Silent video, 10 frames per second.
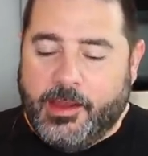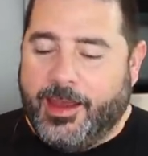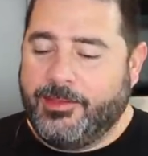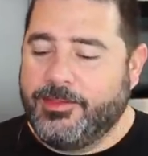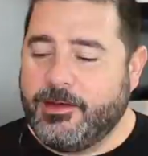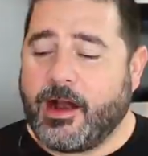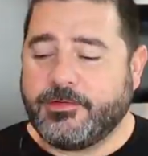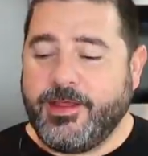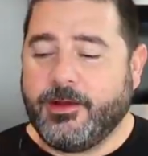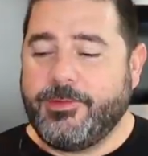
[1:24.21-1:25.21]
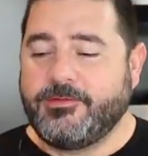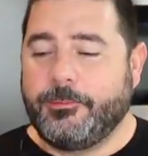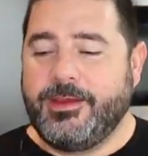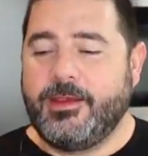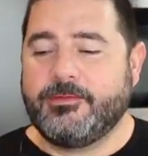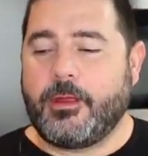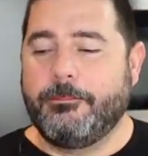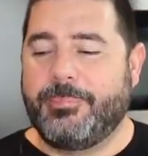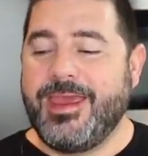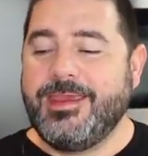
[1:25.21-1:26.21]
And then our second recipe is
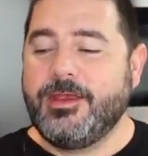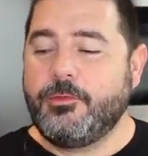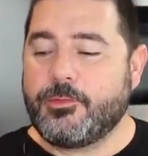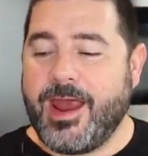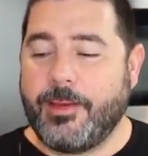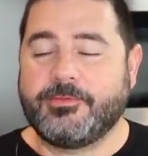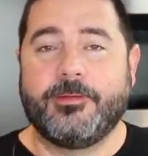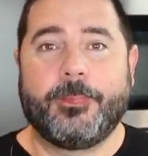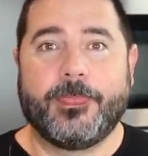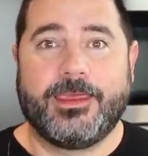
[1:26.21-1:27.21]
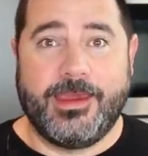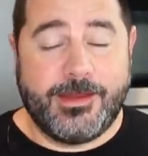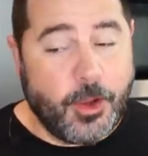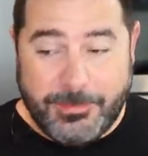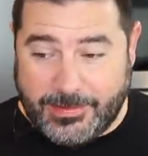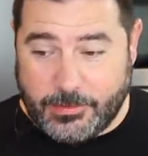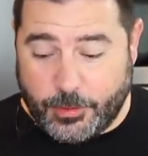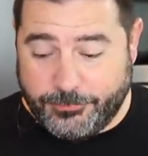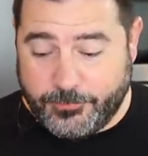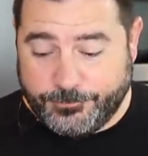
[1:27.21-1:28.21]
bacon wrapped keto
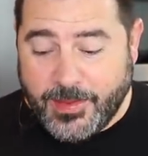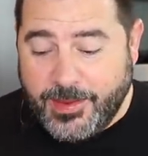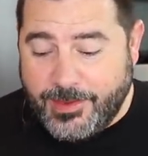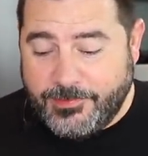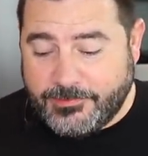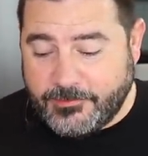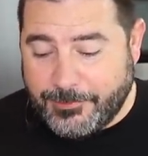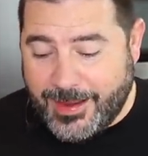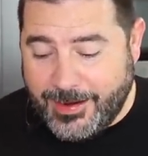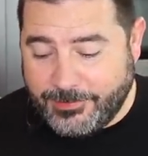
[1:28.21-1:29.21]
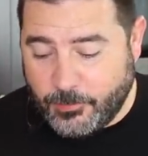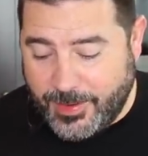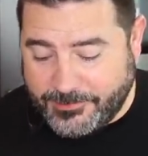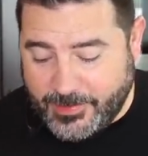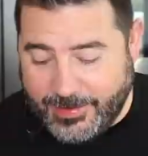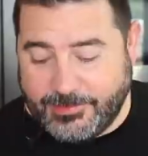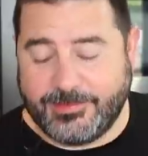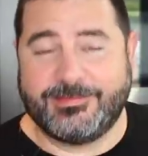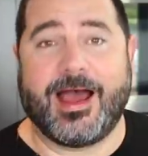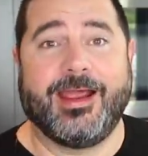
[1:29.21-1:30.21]
meatloaf. And this is by the
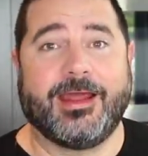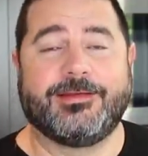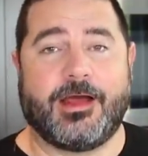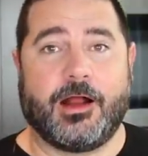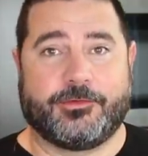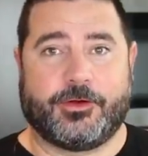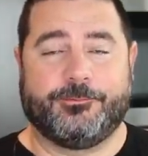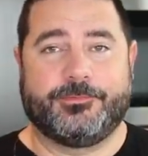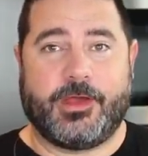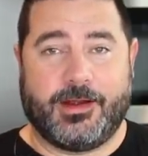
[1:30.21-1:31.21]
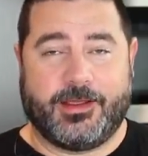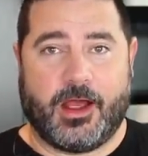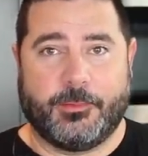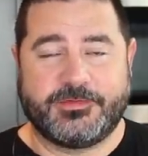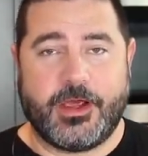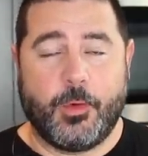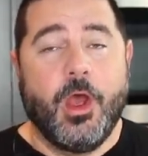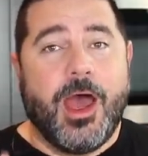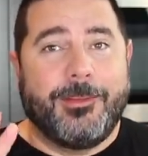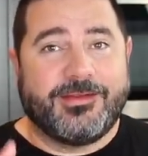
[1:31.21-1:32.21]
website dietdoctor.com. So
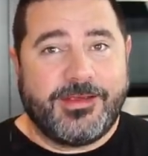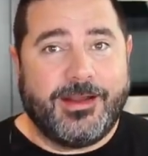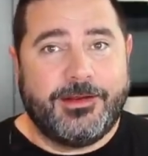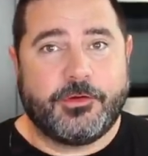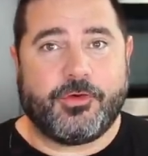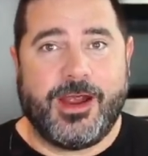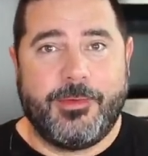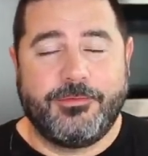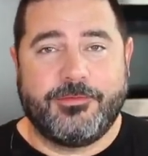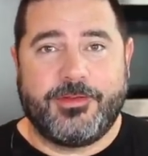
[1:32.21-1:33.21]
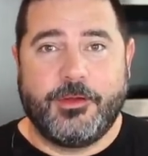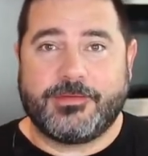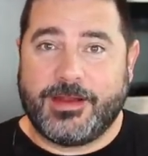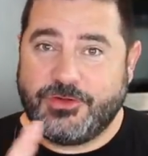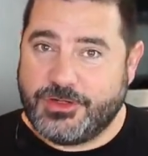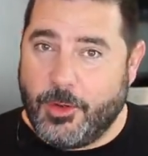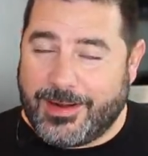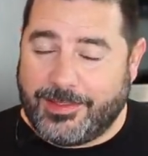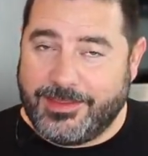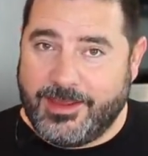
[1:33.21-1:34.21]
I'm excited to try both of those and let you know what
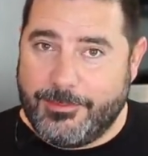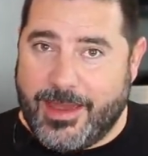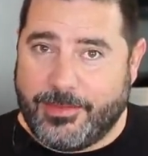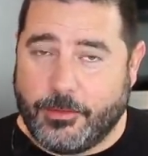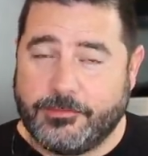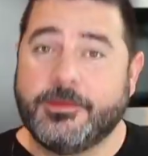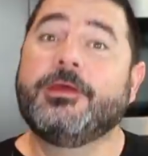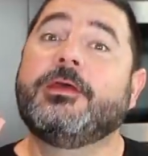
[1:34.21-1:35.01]
I think about those.